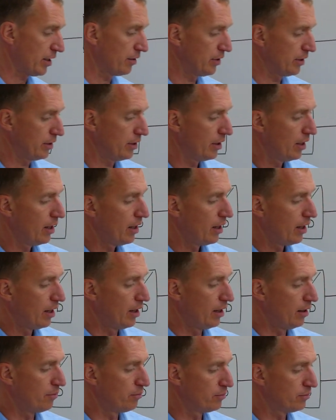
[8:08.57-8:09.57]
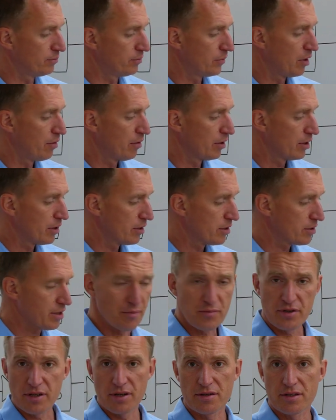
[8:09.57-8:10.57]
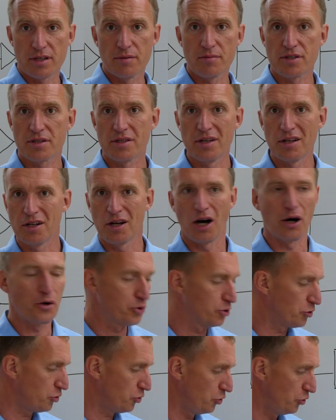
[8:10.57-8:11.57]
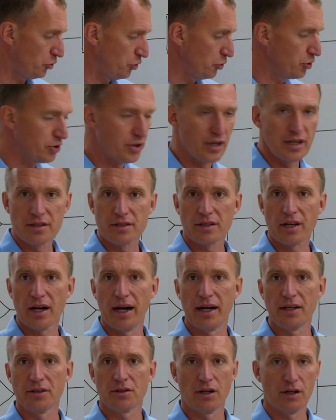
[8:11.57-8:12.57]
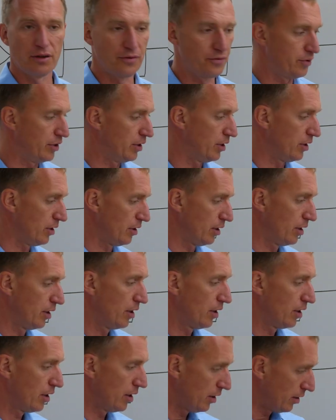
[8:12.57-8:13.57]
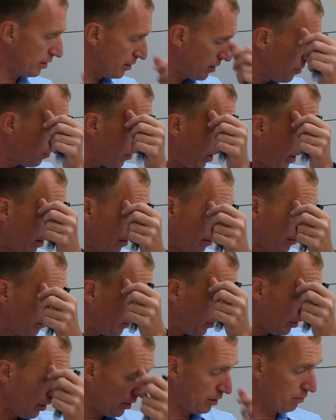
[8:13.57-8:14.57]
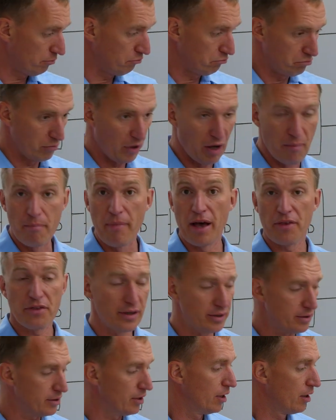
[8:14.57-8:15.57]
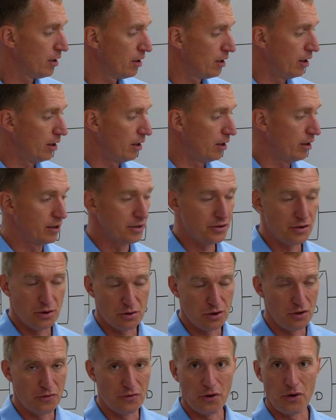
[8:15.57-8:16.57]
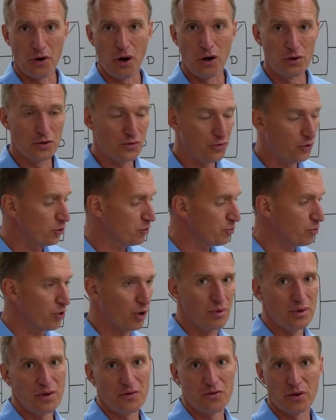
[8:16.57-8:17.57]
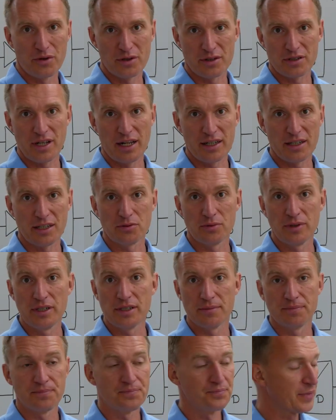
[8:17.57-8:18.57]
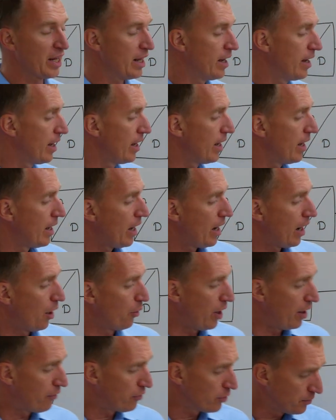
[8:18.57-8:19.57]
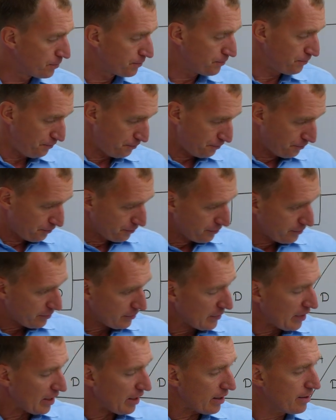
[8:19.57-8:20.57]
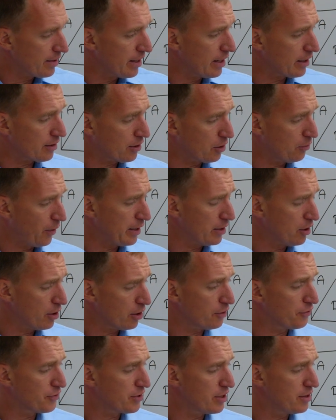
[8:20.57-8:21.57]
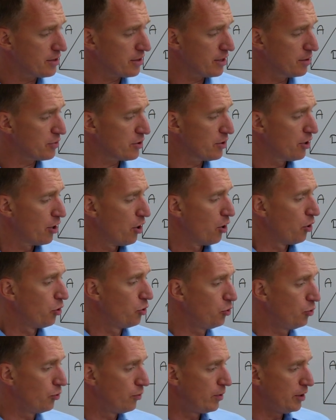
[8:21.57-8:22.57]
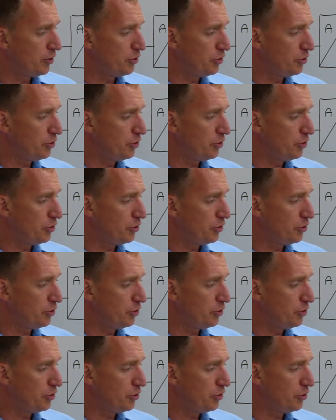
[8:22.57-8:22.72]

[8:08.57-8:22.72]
given. Some systems still allow you to use this kind of display method. It's usually for the old folks, probably for nostalgic reason. However, there are quite a lot of systems who will